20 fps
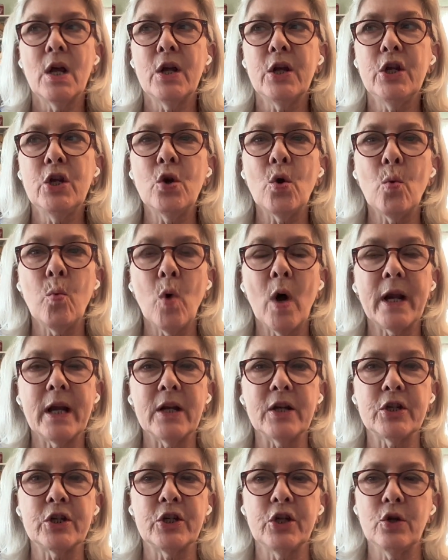you'll want
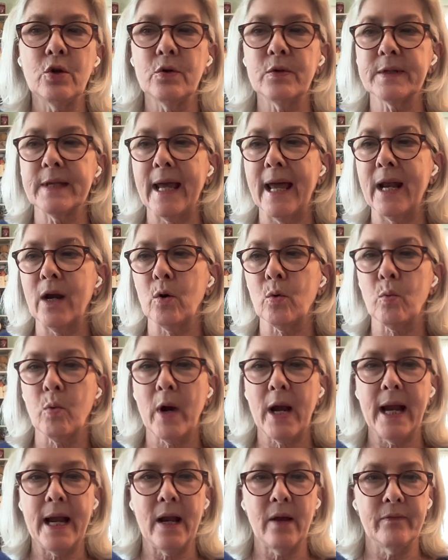to choose an
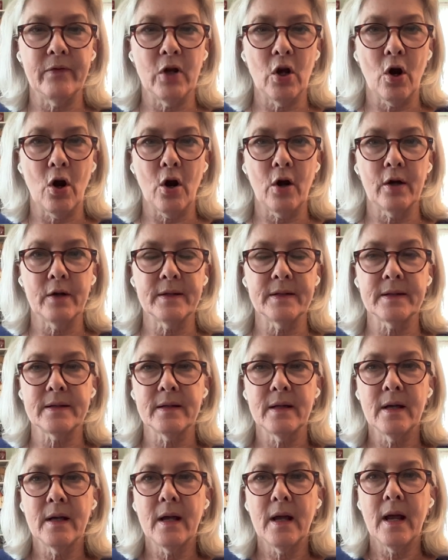array of yarns
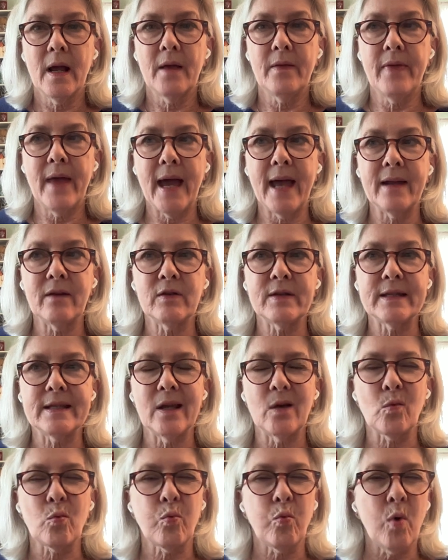that
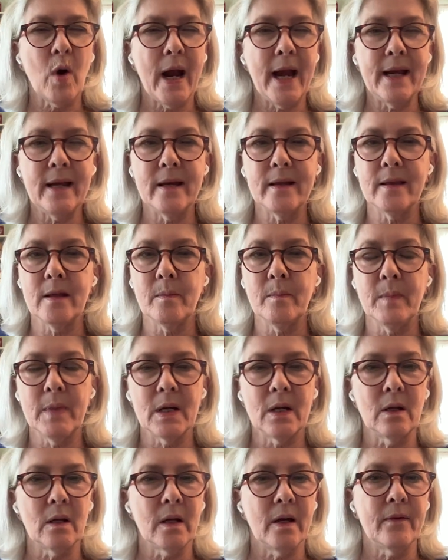sit right in the
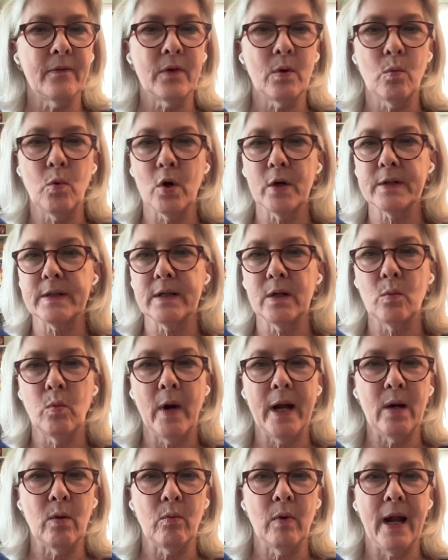middle of the worsted
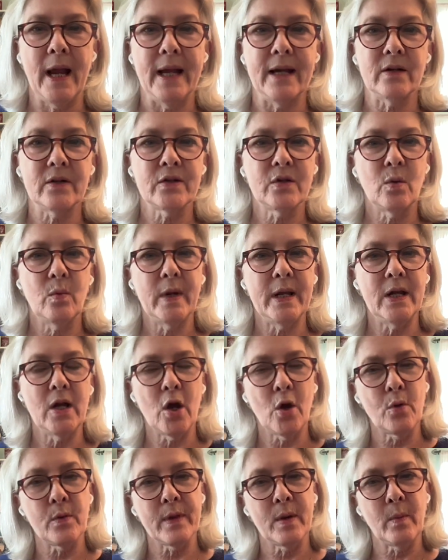weight range. So we
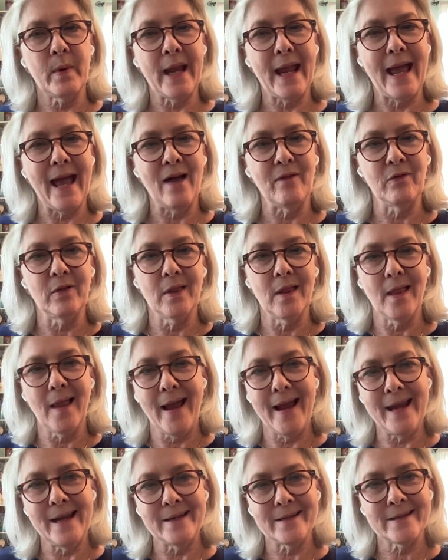know that we have
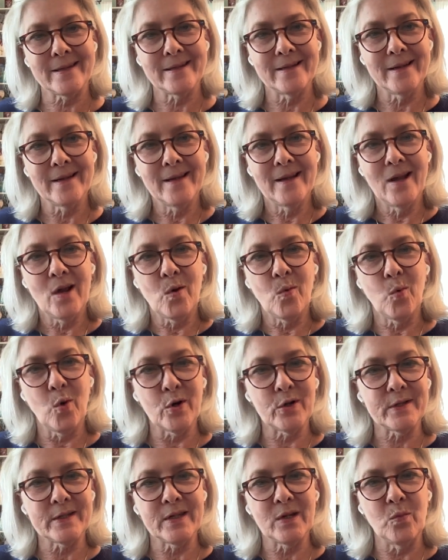light
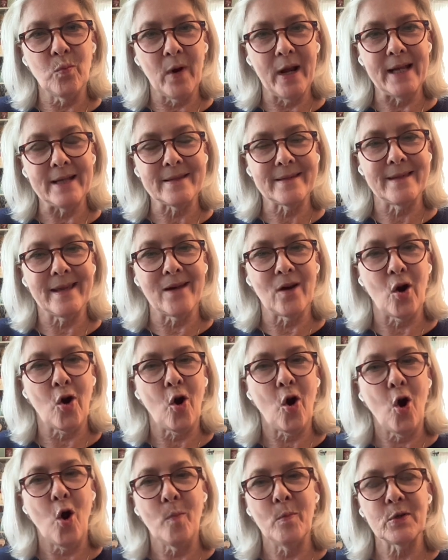worsted weights that are
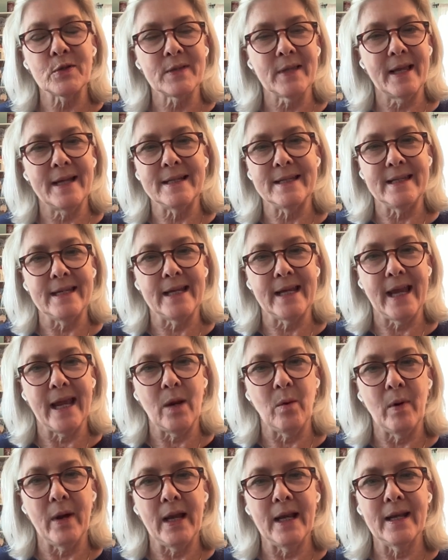almost like
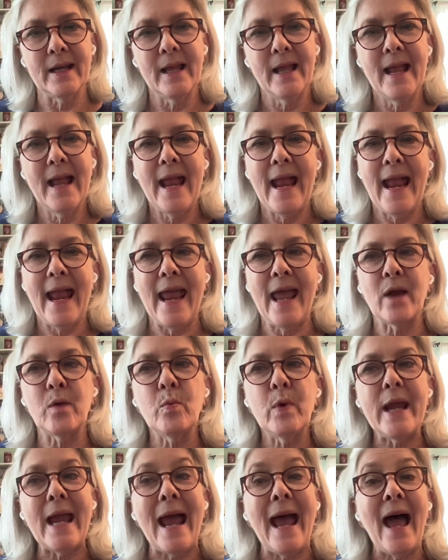DK weight, and
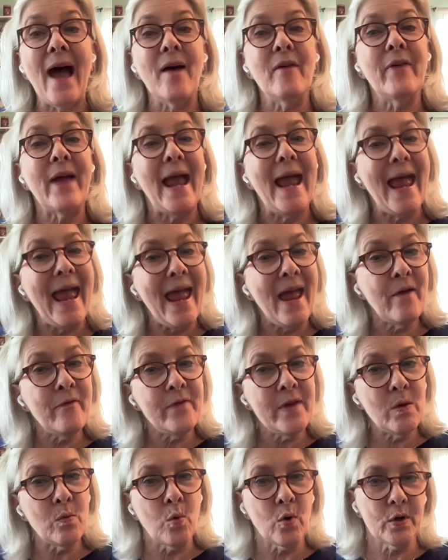we have
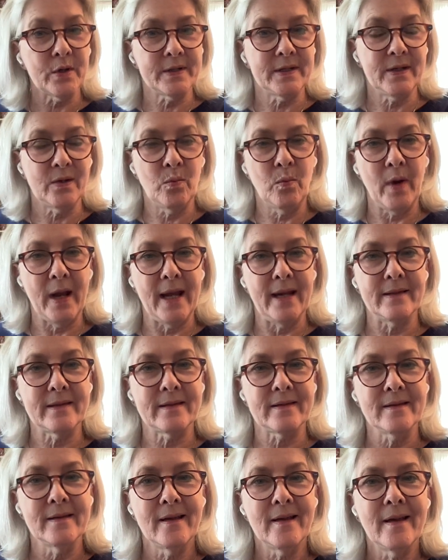heavy worsted
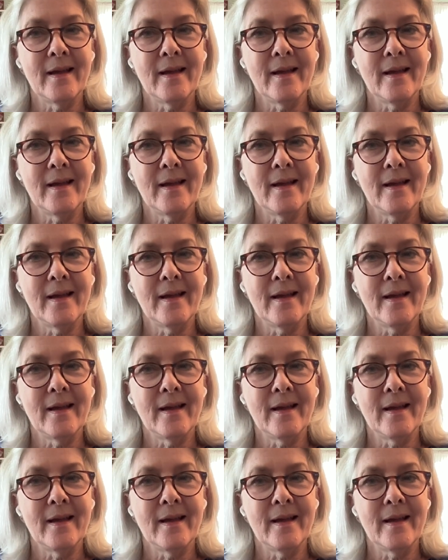weights